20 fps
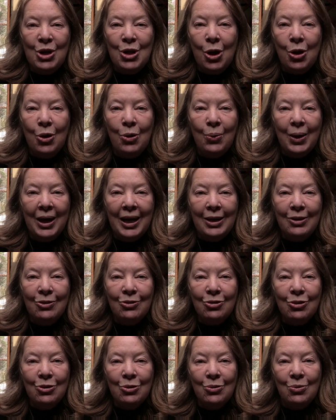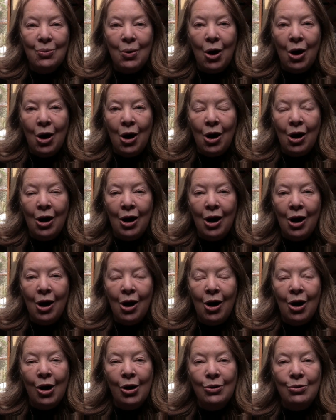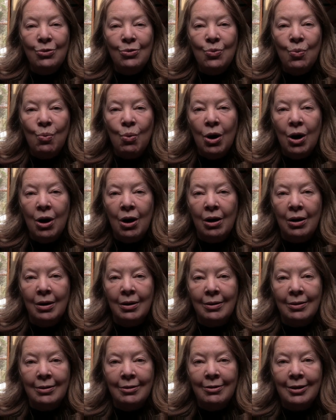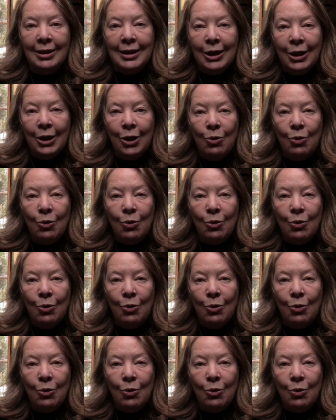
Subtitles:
go into our own world,